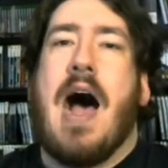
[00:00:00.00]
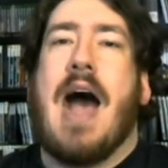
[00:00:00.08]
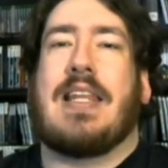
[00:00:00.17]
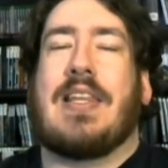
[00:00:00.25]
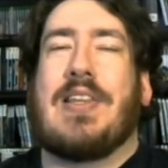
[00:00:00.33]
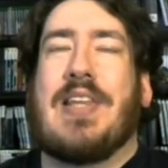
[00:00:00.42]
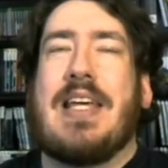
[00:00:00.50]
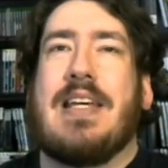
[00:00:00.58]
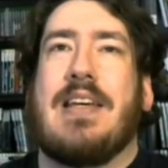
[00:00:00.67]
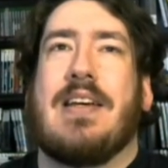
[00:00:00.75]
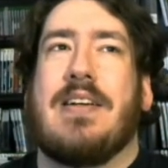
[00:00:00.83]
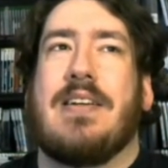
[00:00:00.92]
I
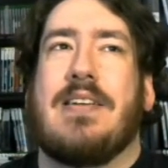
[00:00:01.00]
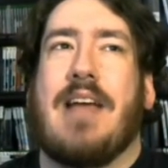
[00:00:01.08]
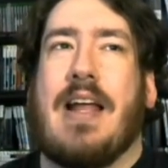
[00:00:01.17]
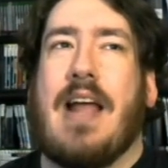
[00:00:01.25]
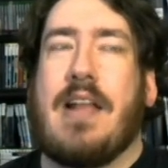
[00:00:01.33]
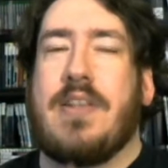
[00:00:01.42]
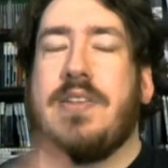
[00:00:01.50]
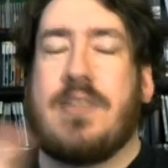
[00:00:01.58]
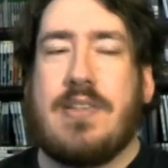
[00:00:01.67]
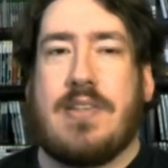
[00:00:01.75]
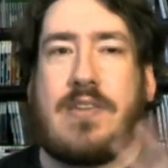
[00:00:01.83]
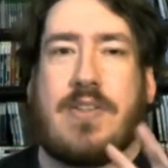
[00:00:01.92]
think, and this
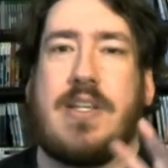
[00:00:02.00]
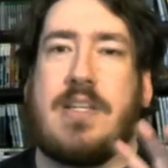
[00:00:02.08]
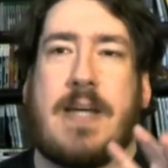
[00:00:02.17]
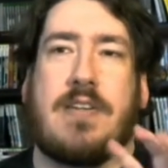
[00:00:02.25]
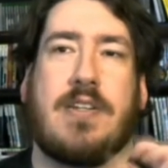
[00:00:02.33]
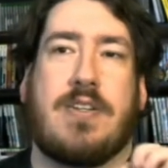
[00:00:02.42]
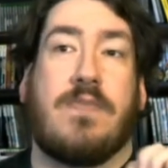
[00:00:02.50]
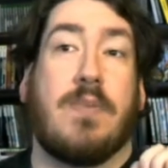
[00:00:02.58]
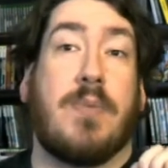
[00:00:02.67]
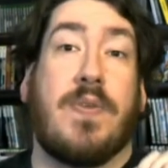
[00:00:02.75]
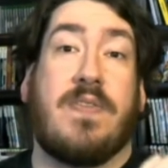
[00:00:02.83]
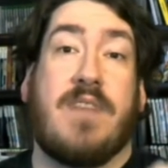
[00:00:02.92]
is actually a speculation for
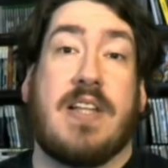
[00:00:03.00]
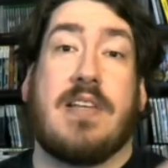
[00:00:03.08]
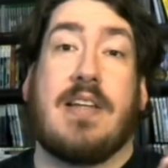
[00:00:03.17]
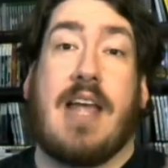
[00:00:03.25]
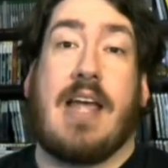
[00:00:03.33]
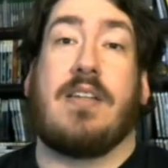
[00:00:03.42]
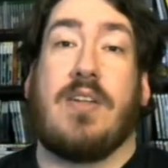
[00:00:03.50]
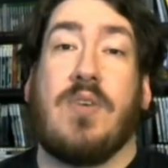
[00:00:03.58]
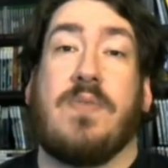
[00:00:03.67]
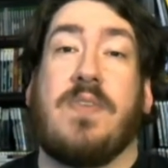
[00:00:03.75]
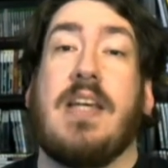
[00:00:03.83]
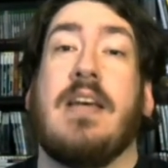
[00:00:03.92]
both Vincent and
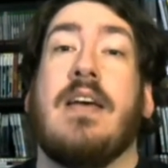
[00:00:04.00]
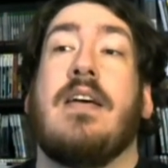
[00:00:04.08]
Yuffie,